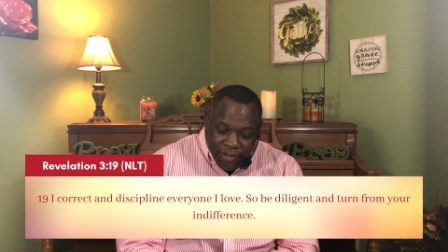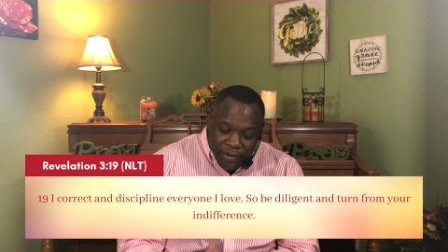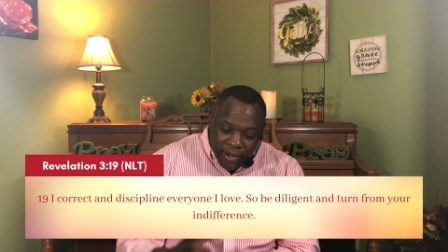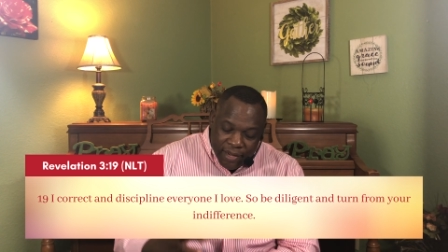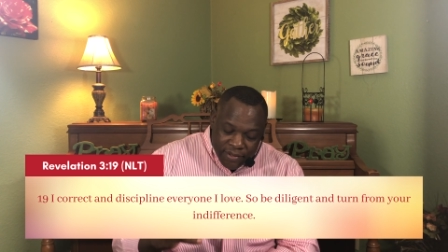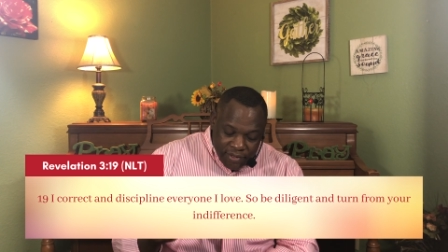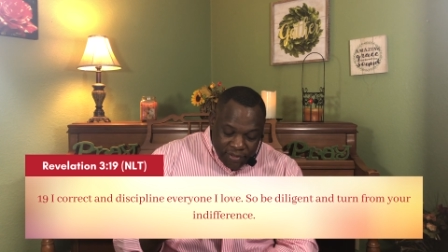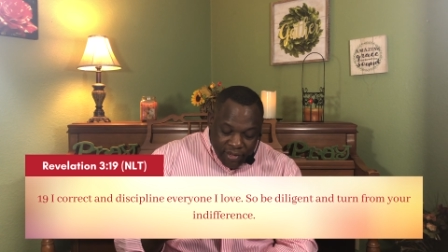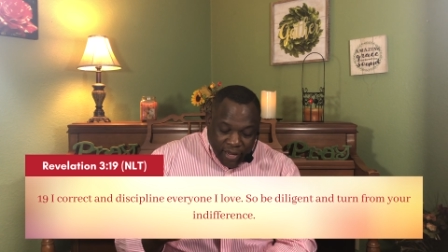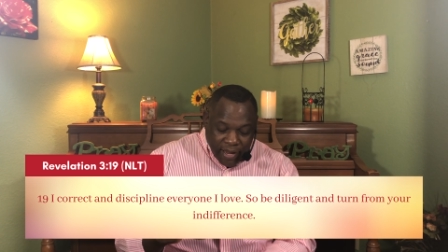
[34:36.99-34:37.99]
Oh, I
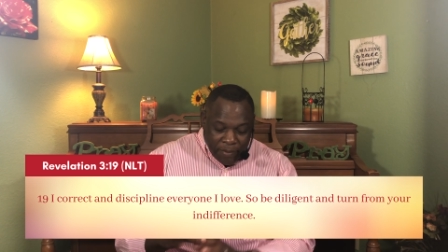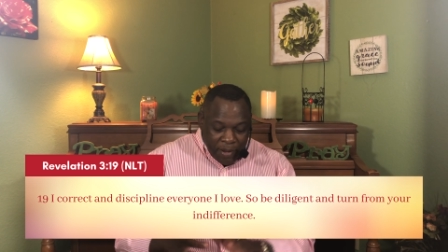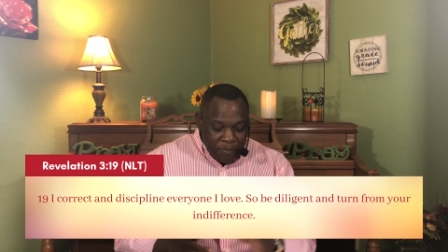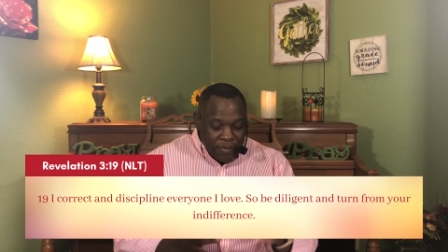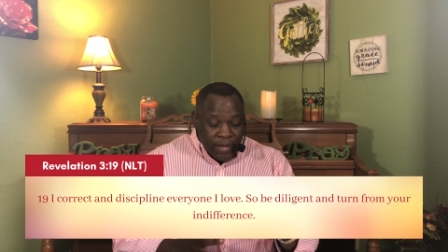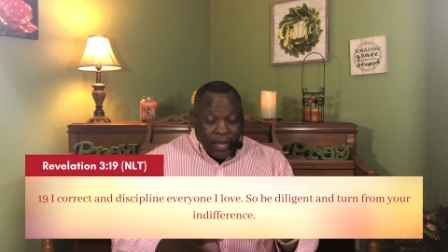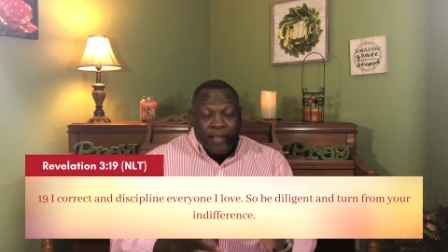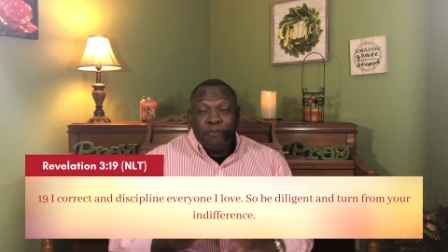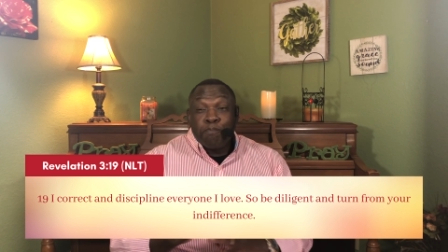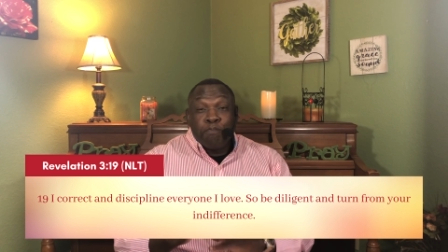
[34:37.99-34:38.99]
just I, I am I'm,
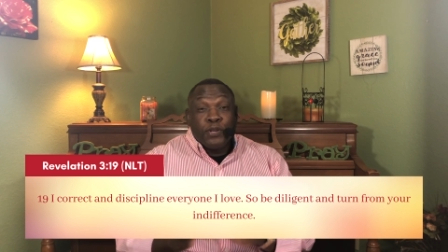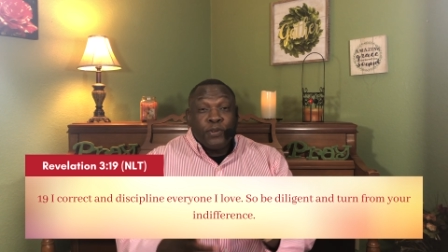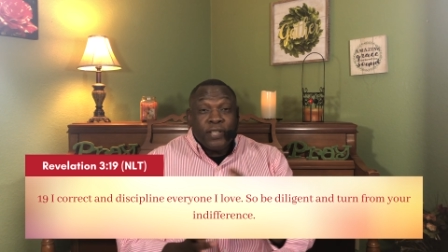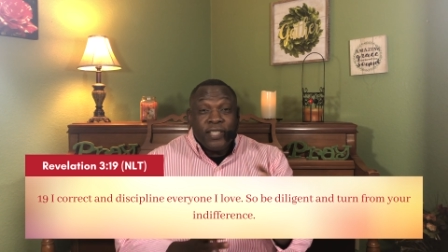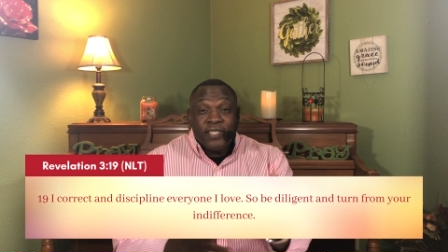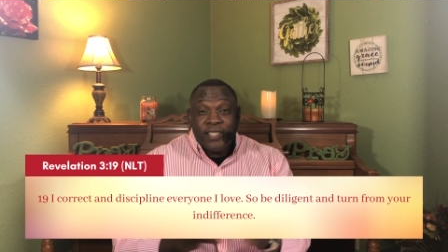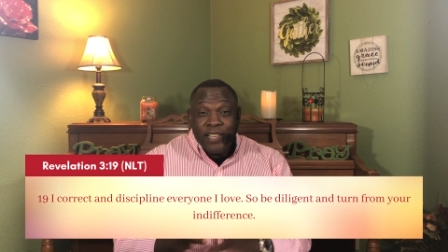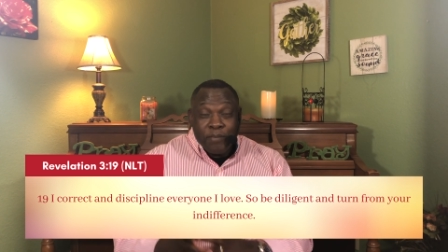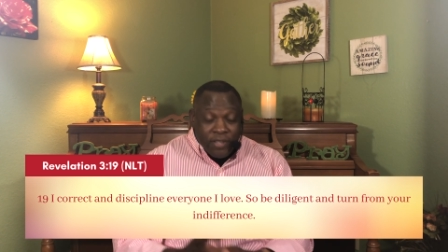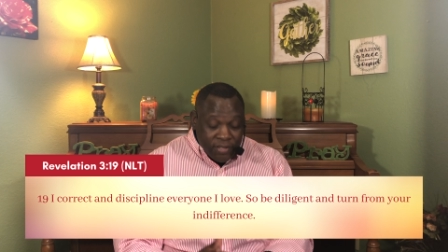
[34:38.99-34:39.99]
I'm building this
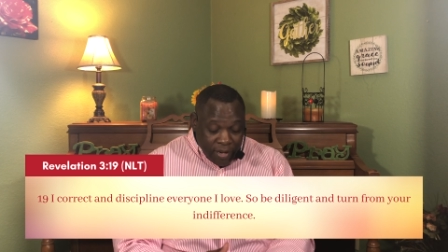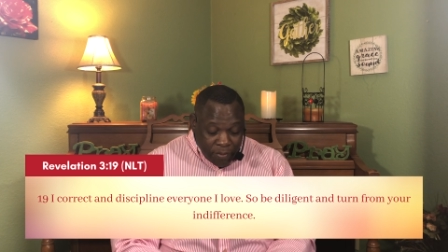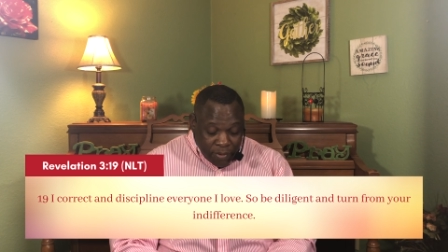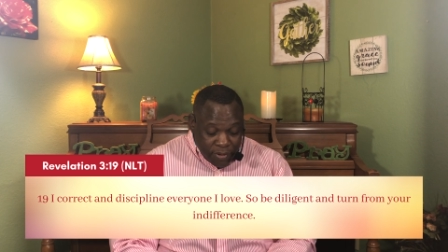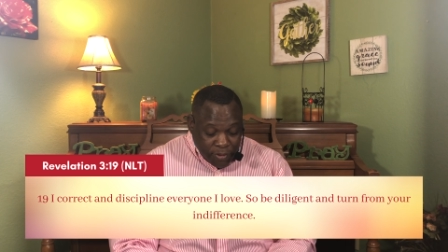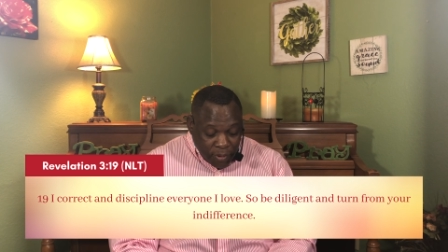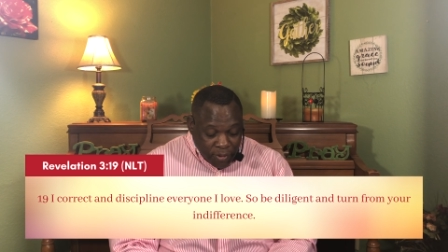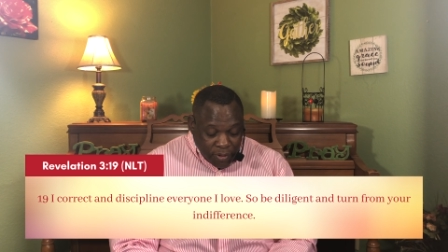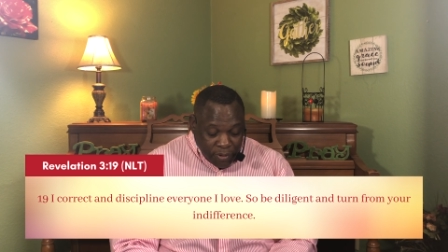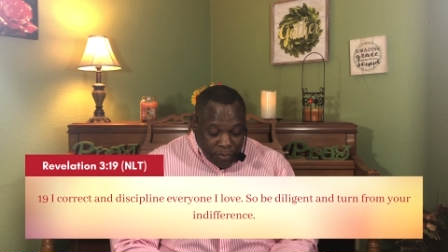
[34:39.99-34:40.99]
thing because I want to
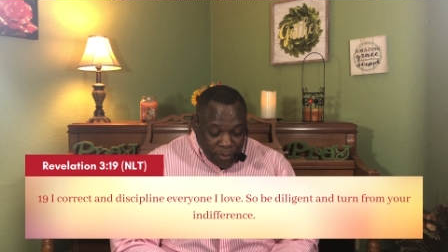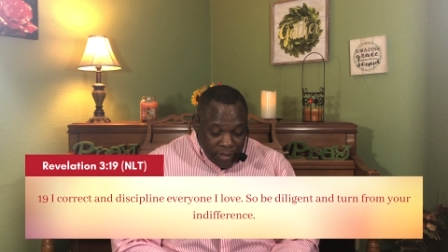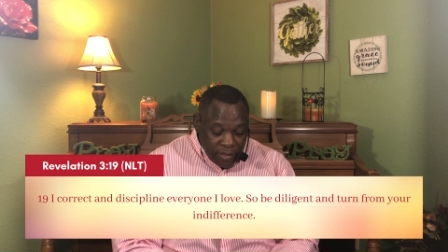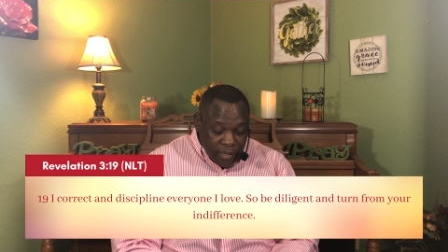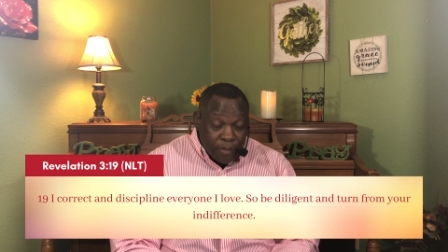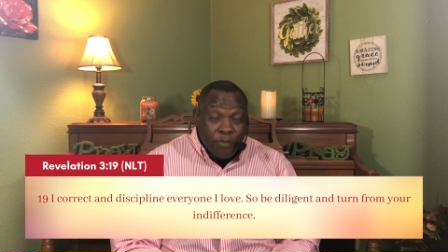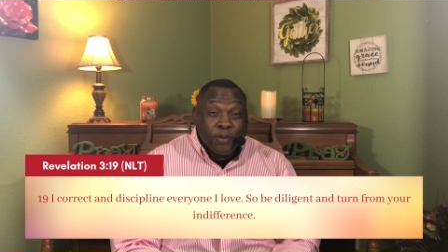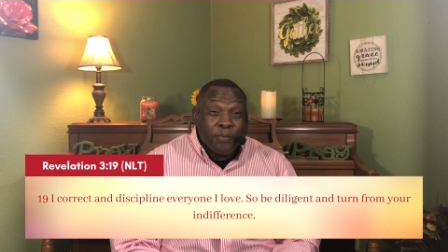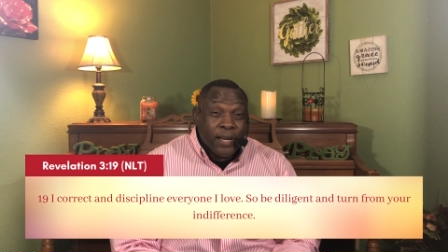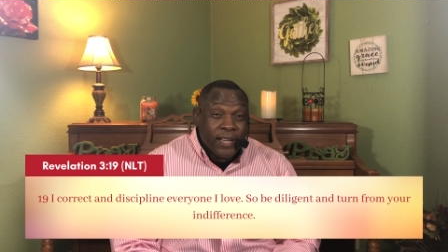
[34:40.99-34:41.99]
talk a little bit
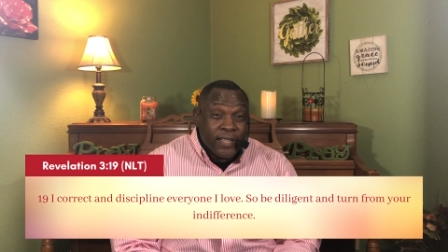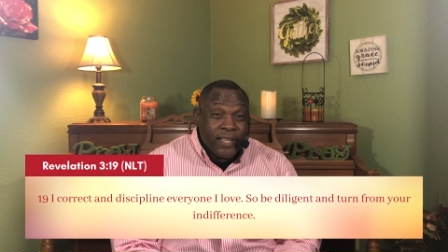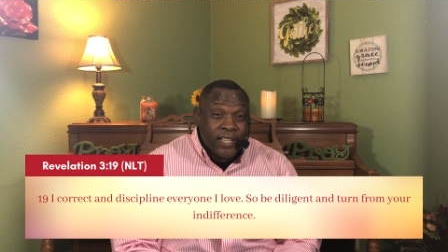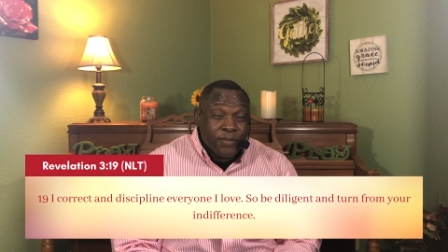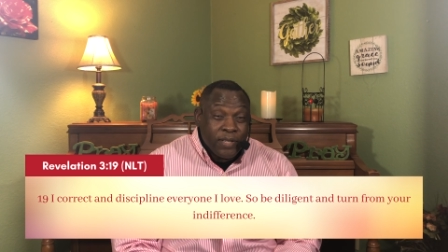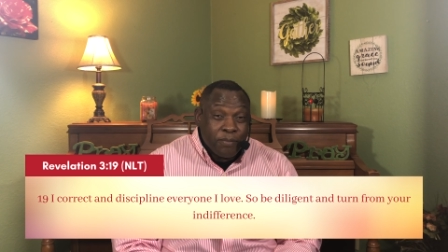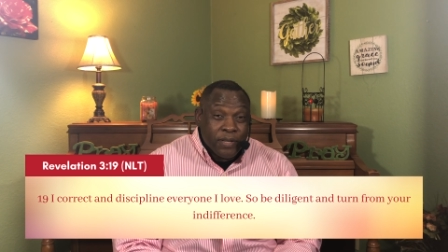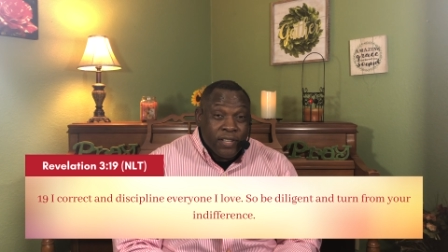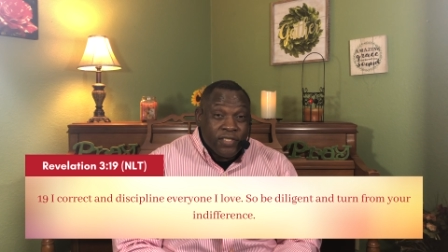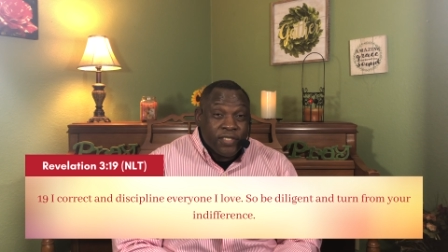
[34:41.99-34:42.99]
more about it next week
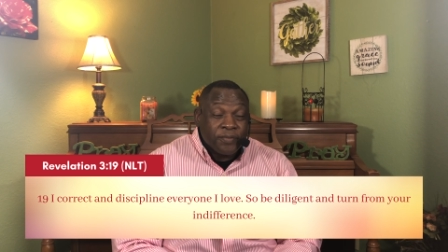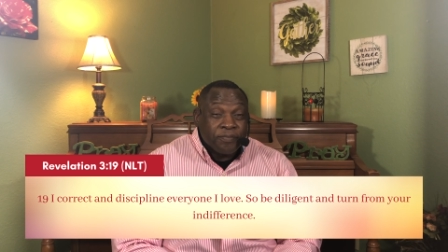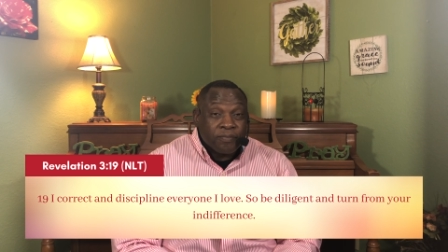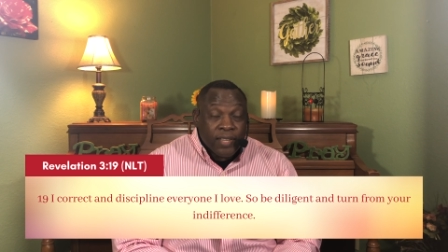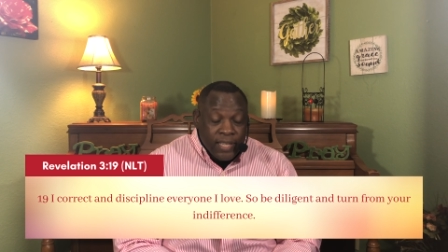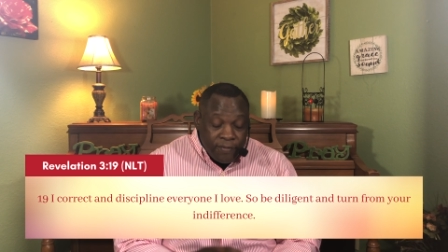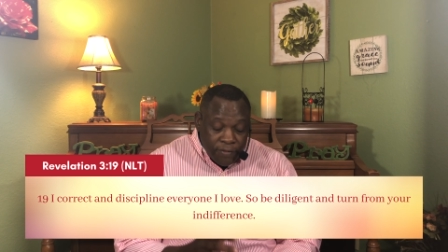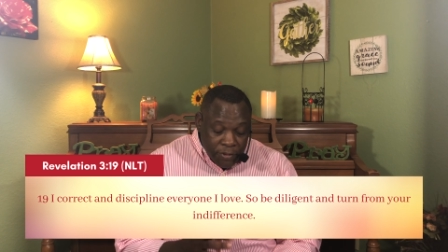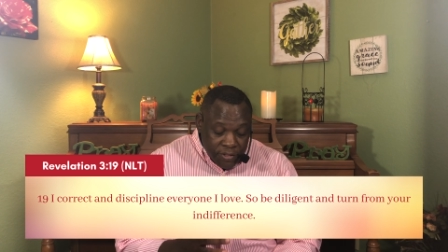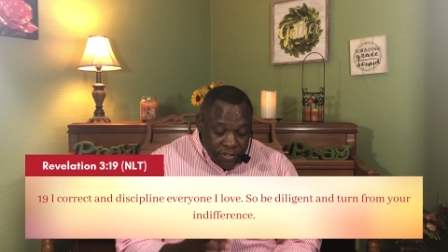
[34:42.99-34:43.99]
because
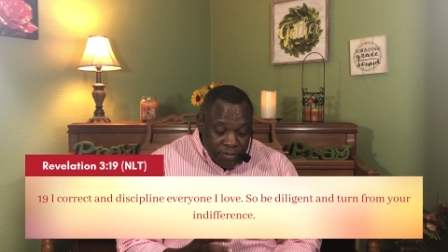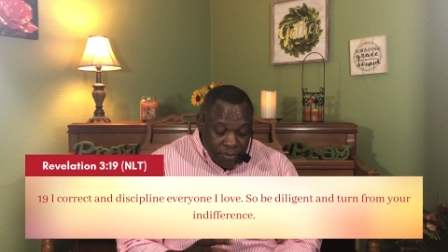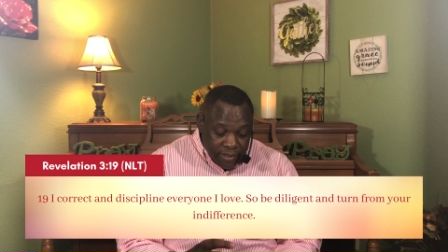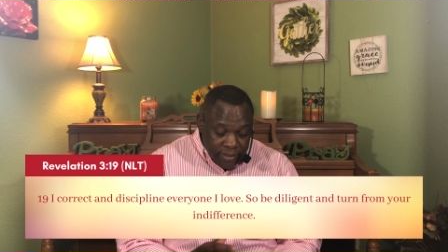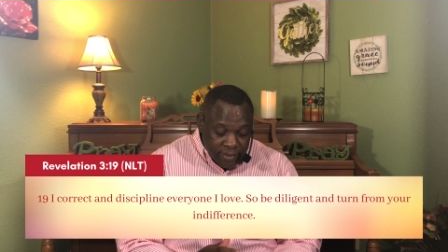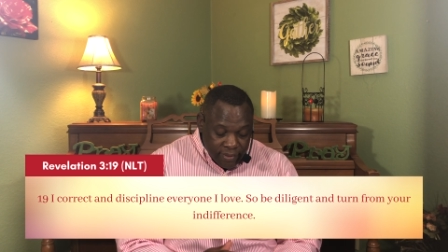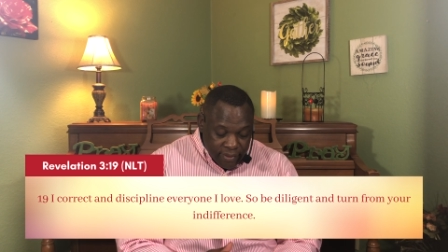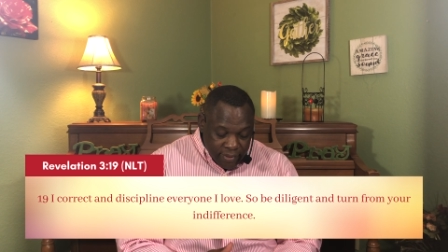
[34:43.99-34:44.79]
in verse twenty